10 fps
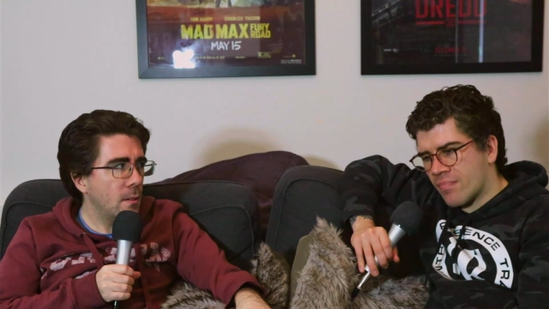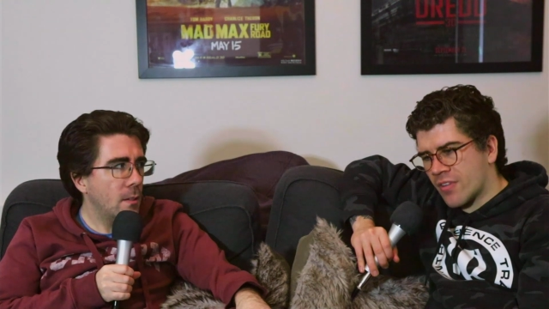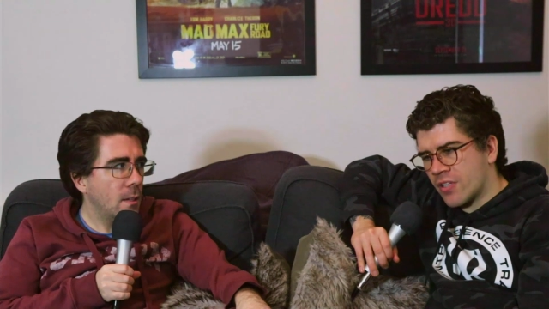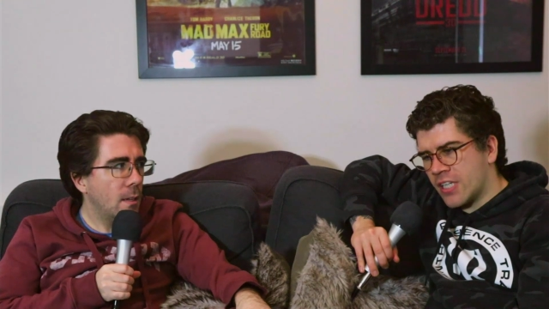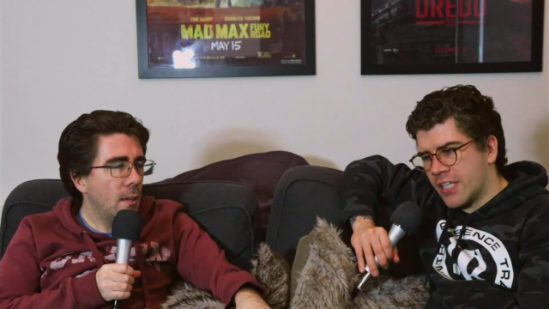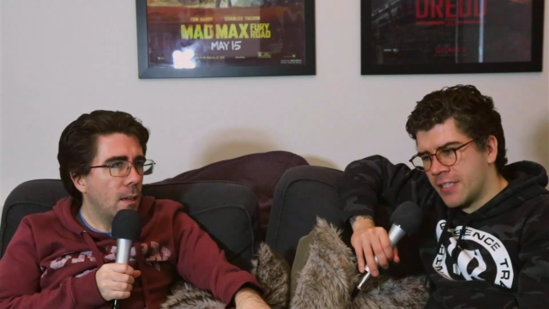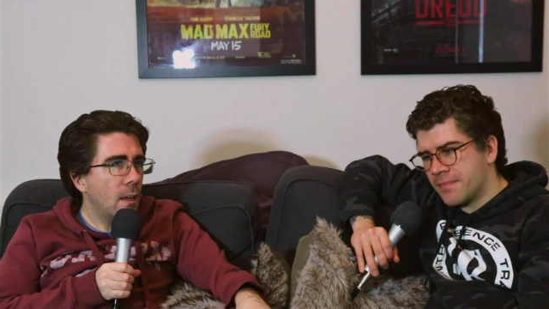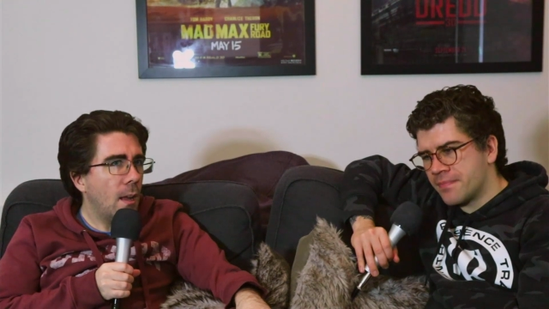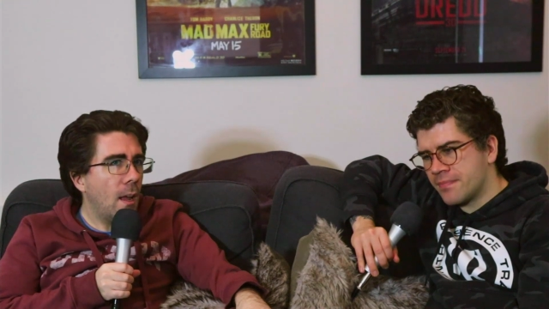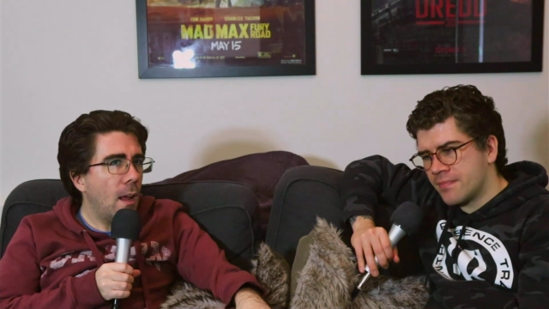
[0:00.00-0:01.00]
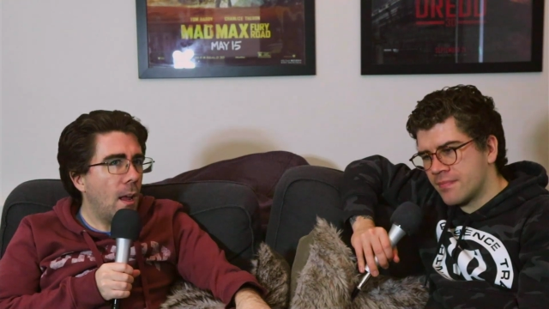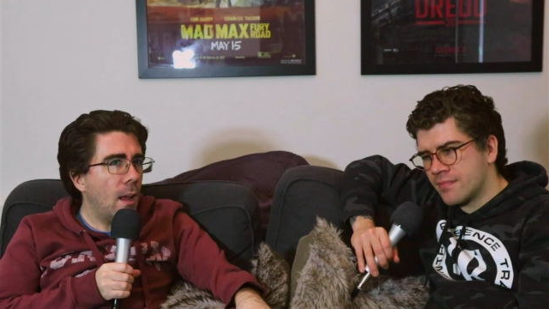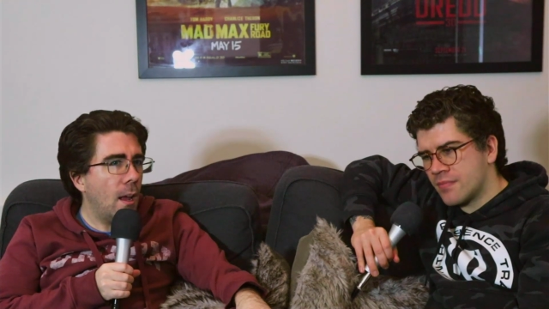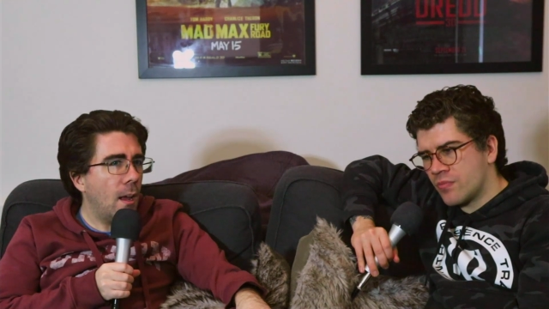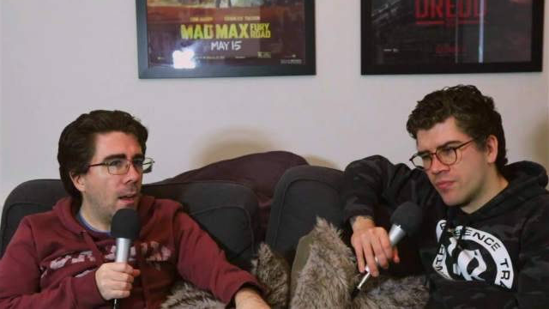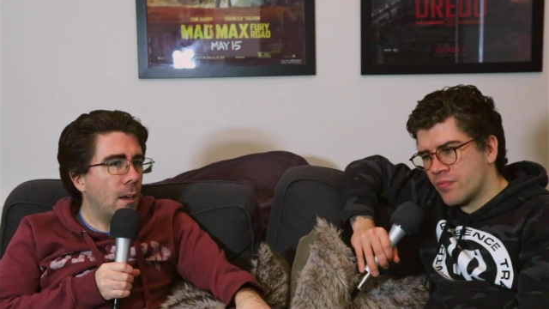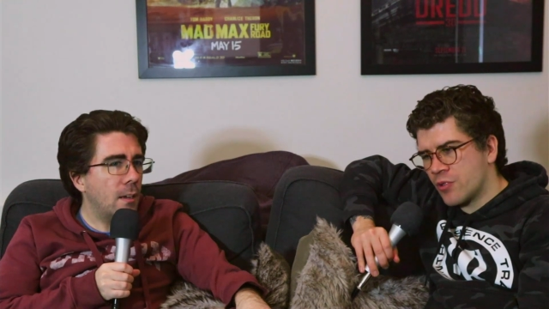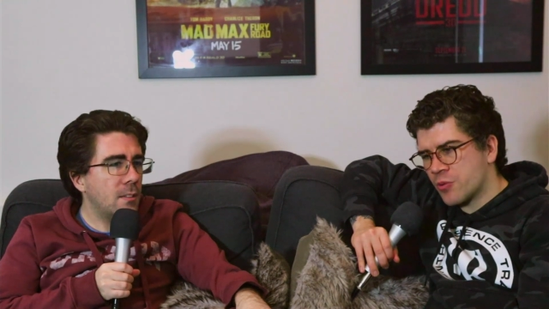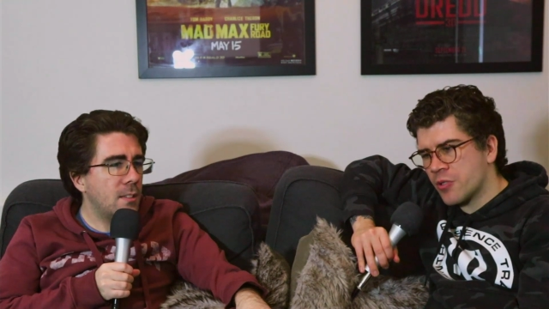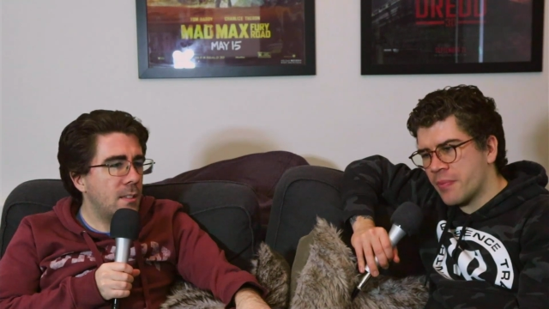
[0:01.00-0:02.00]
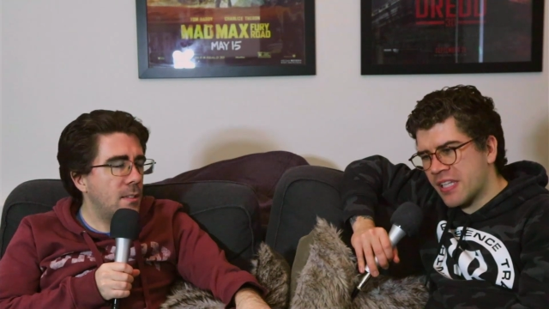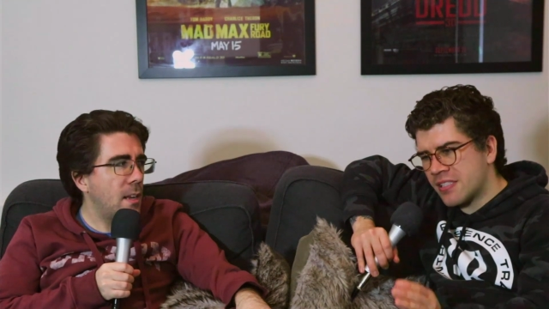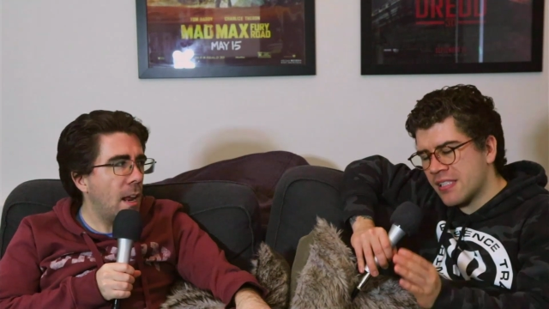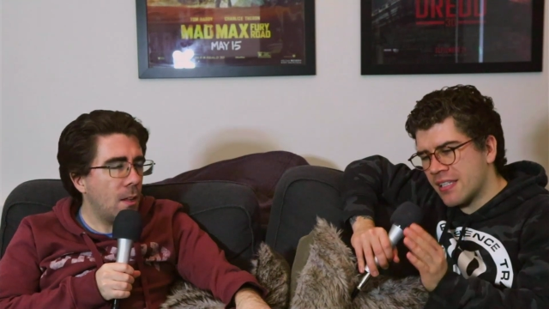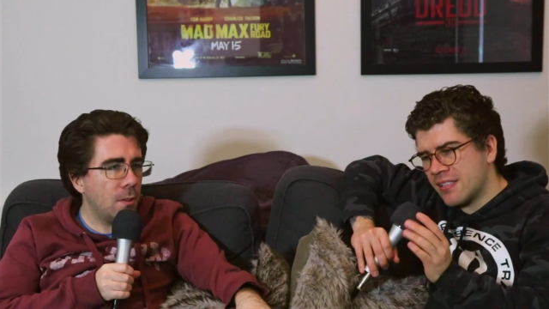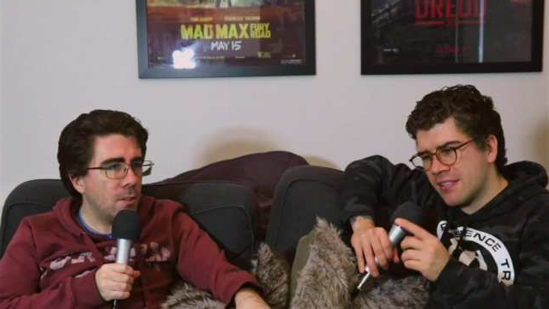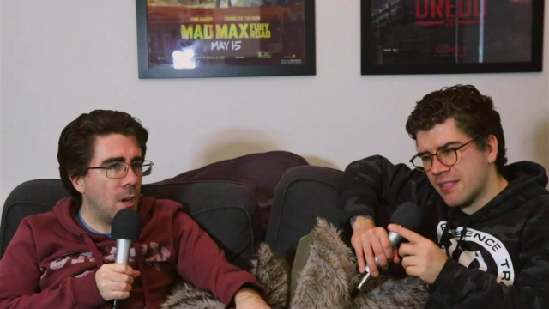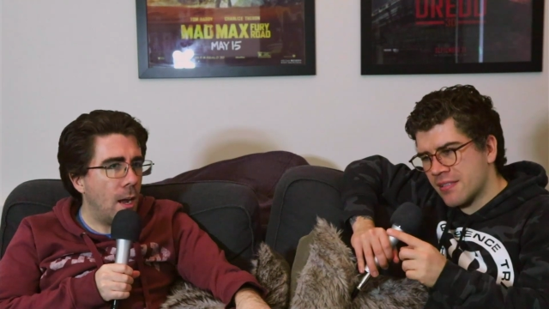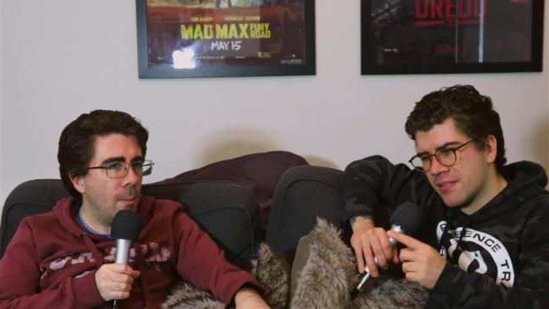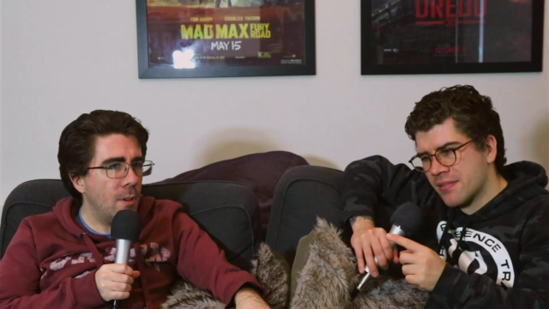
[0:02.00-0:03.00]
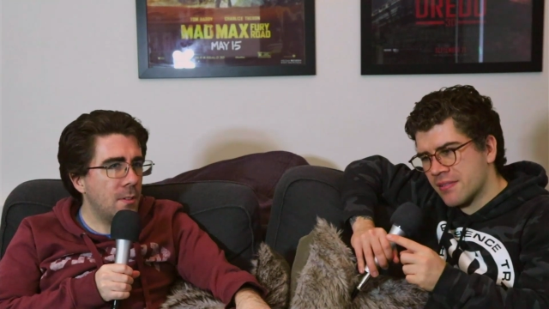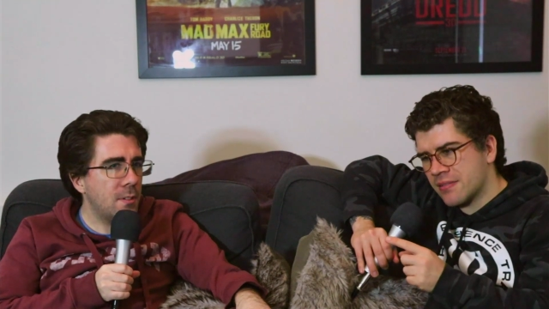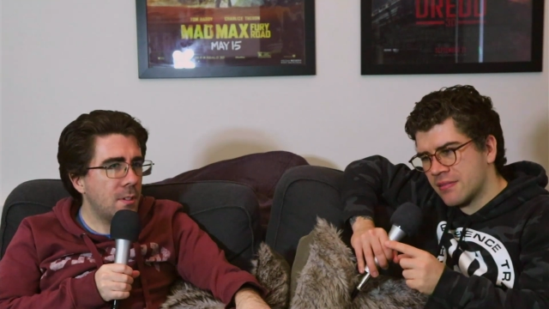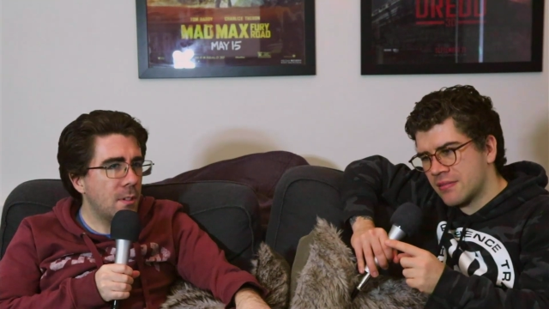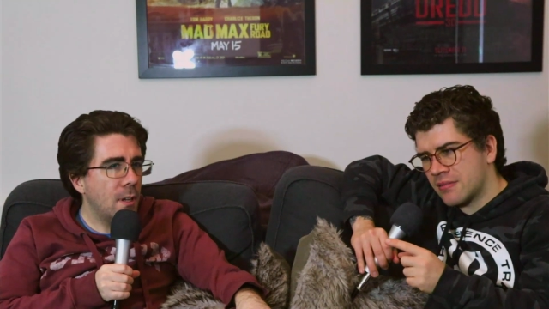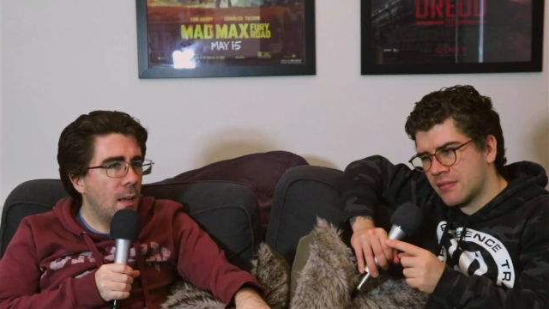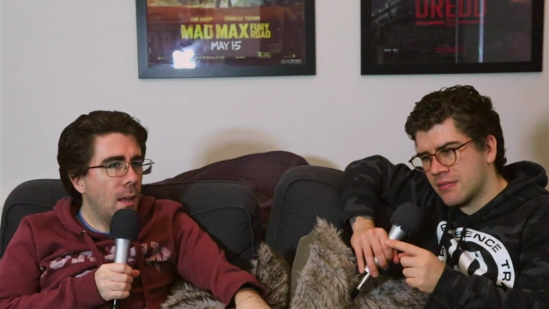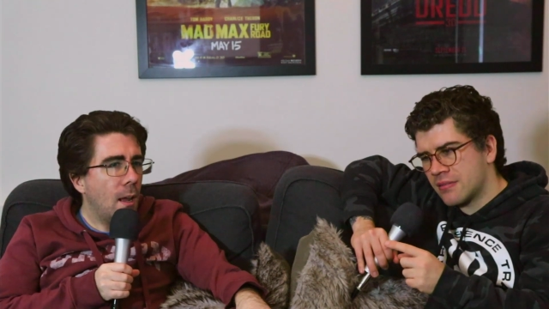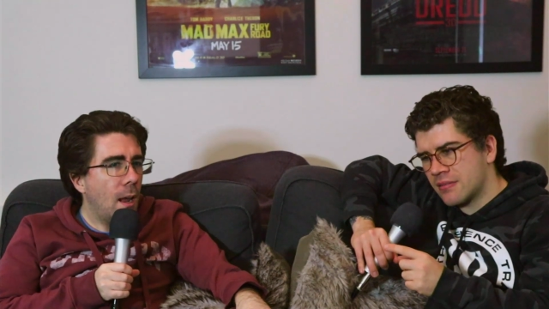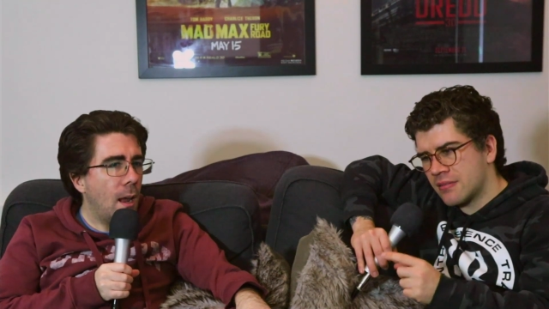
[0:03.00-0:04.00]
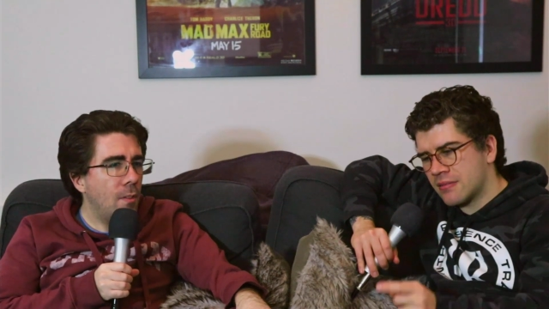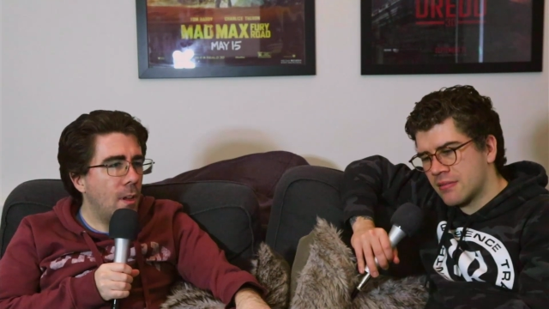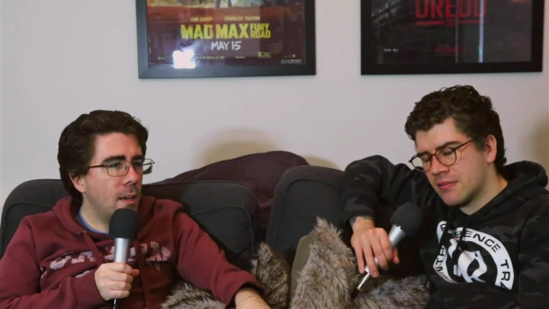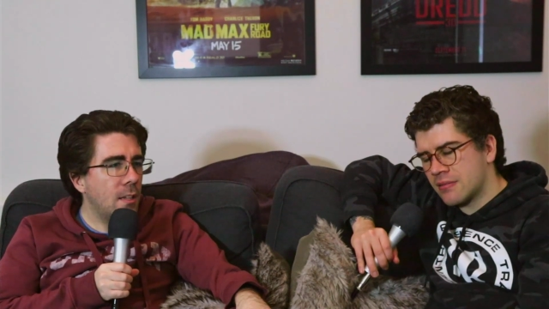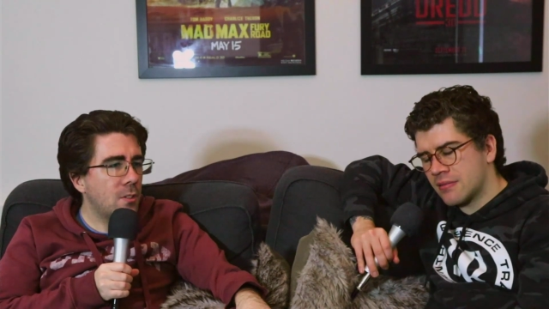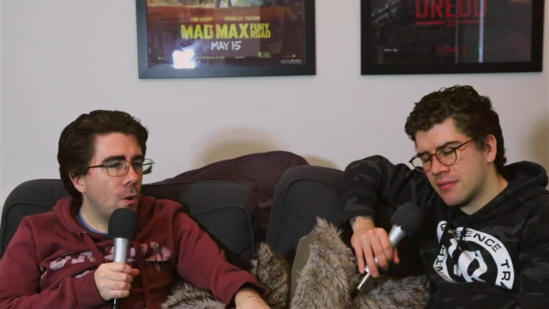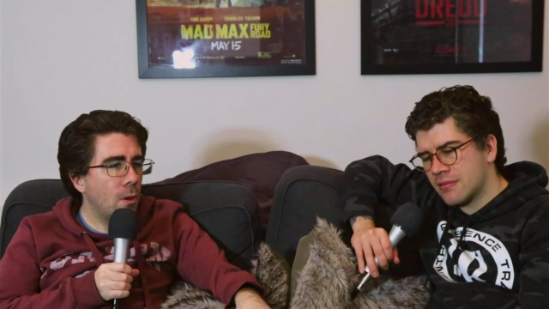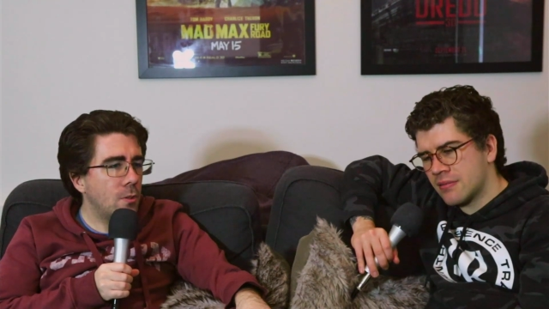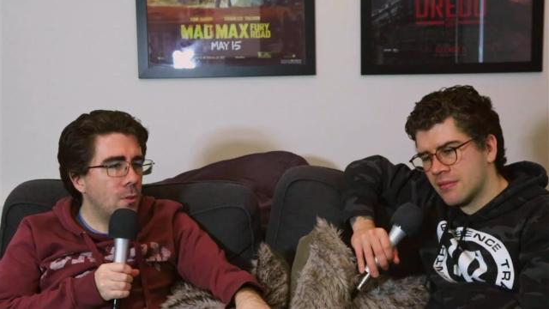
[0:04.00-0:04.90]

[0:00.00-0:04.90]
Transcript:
Speaker 1: Okay uh, which would have made take sense. Take the
Speaker 2: diamonds, and then he's going to